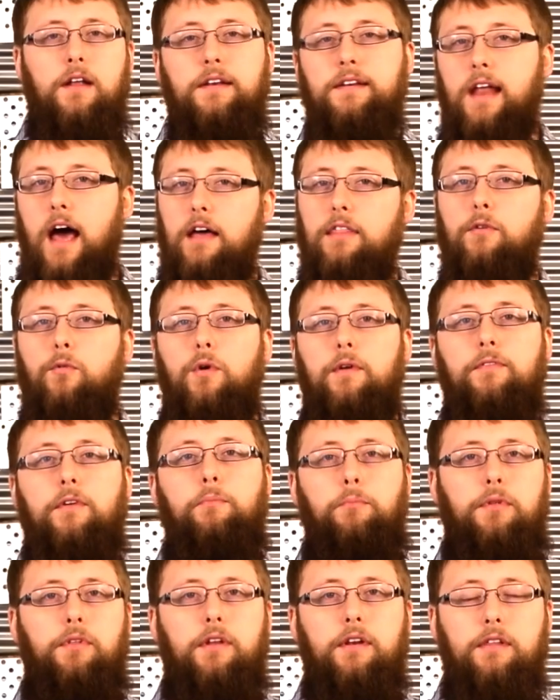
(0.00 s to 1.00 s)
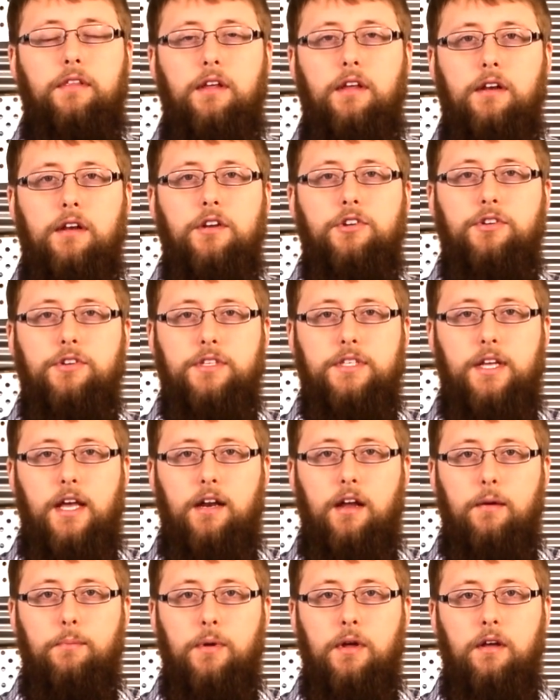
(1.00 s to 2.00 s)
Now that we've completed the initial
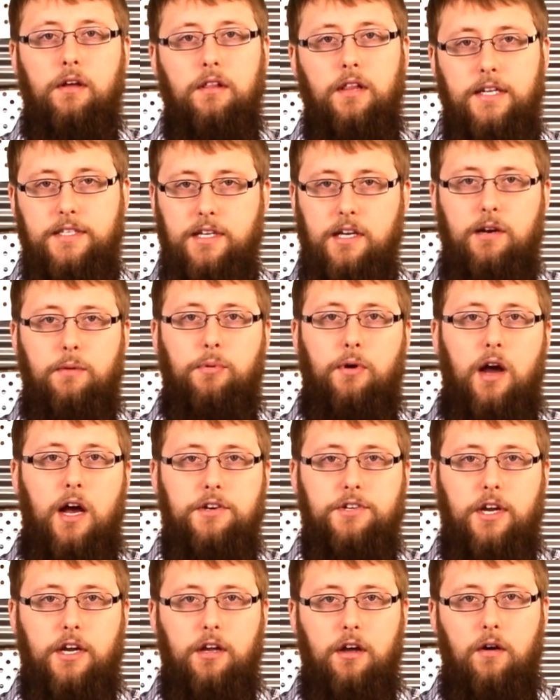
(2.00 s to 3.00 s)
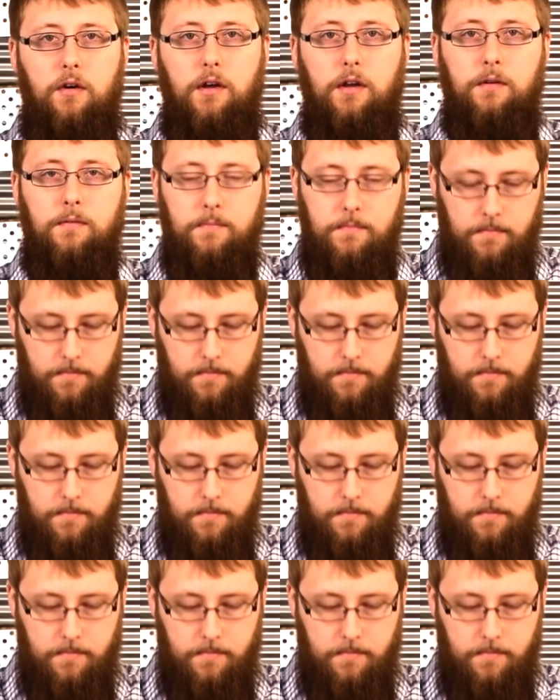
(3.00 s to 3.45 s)
setup, let's get a project going.